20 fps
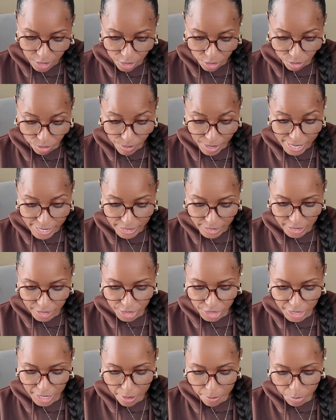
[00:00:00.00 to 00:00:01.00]
great
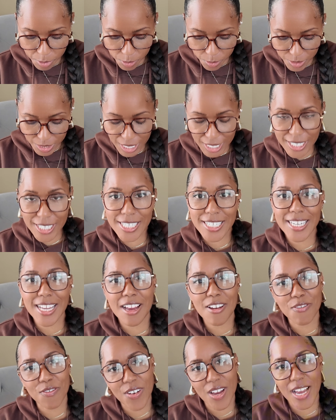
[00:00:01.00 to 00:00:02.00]
shampoo that I could
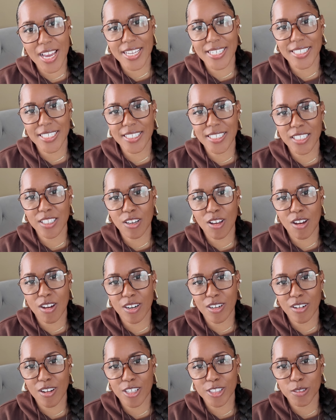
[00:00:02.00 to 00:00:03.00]
not find any
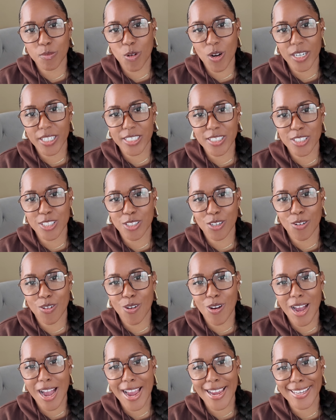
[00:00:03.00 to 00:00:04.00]
longer on the market,
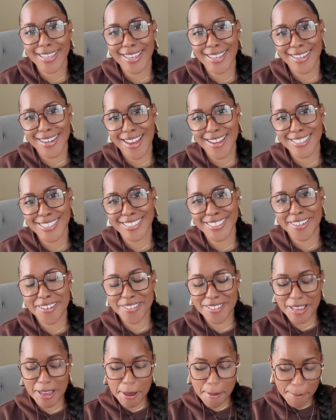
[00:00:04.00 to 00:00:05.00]
so I cannot
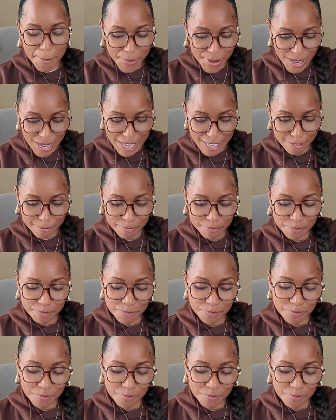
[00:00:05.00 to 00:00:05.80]
share that. But